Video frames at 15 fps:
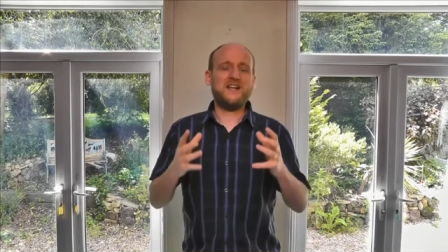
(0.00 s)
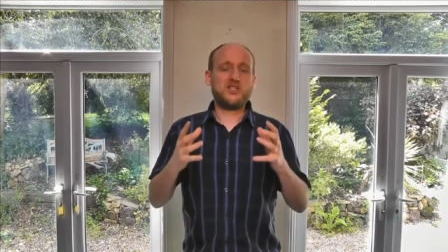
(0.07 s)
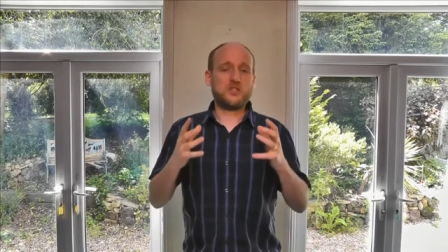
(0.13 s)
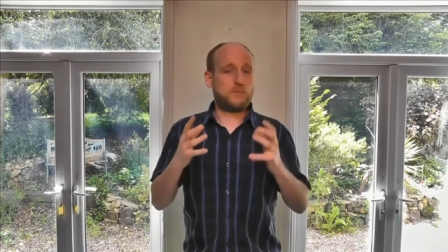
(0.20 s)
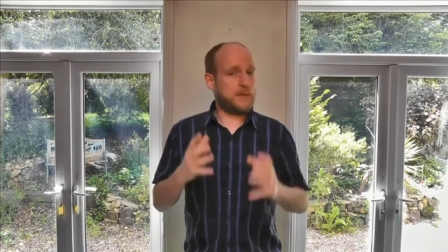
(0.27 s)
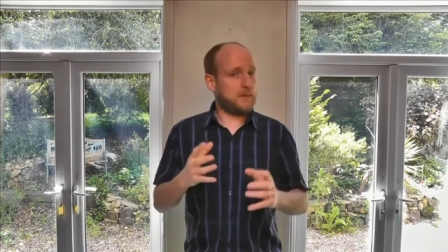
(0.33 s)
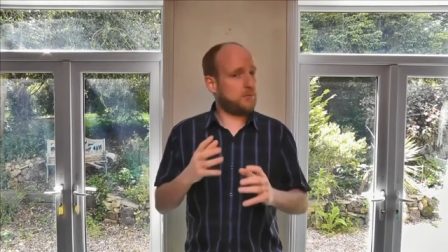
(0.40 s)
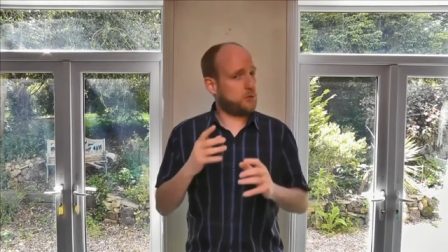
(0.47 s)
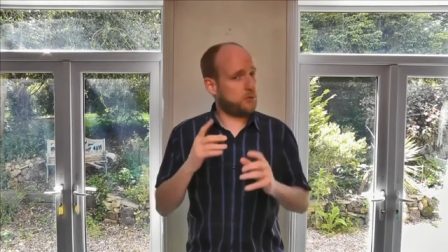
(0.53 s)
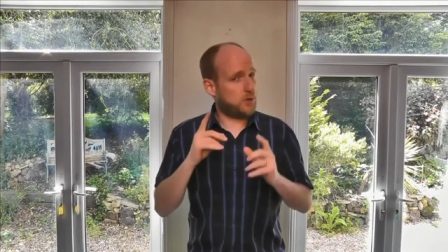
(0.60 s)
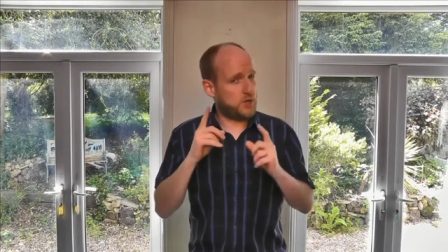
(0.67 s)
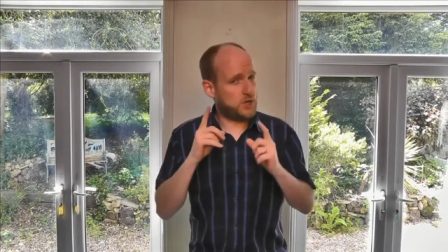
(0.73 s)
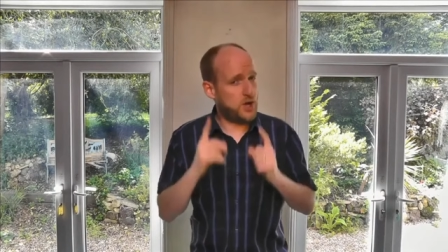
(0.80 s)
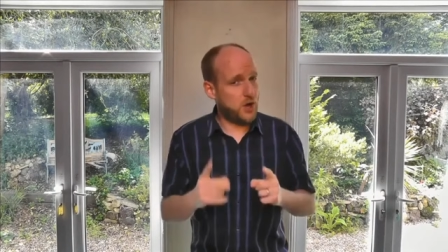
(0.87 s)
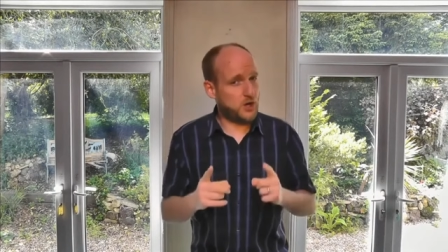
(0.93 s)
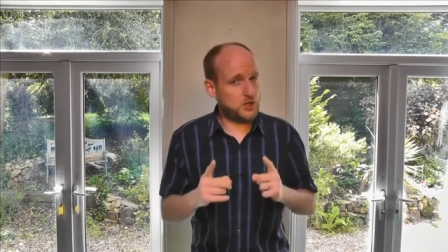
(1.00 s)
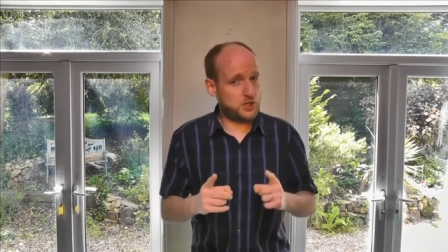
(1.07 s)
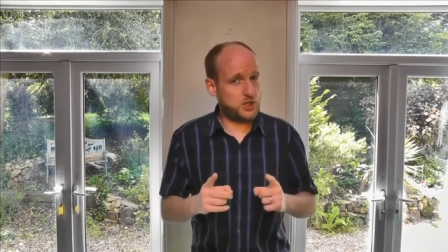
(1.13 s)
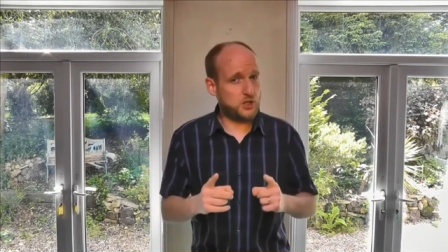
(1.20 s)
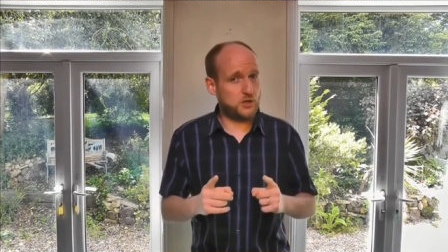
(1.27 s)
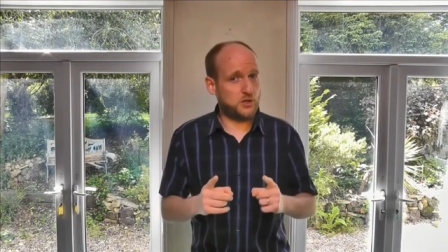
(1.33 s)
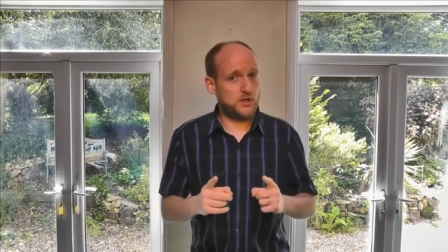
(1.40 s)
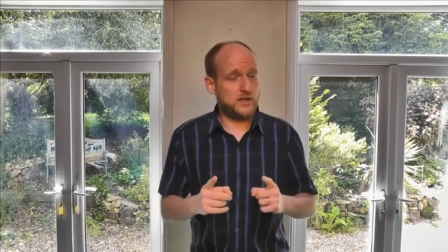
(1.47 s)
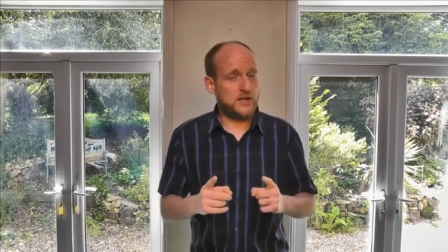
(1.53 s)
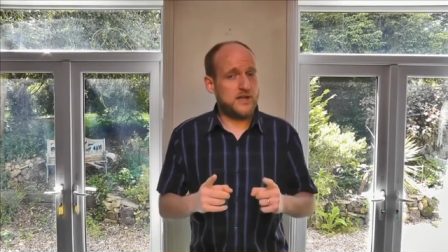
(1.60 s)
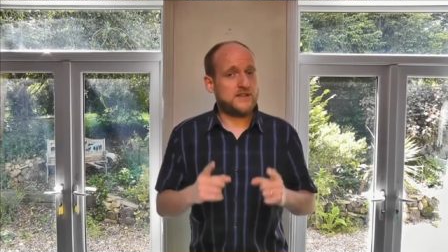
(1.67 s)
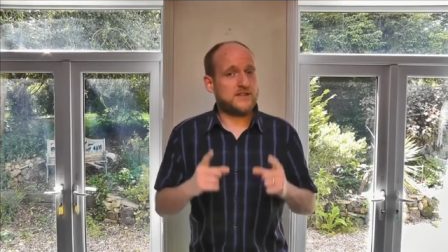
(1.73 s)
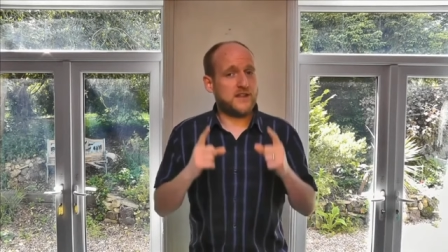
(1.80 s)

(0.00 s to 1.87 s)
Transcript: to people who are not sure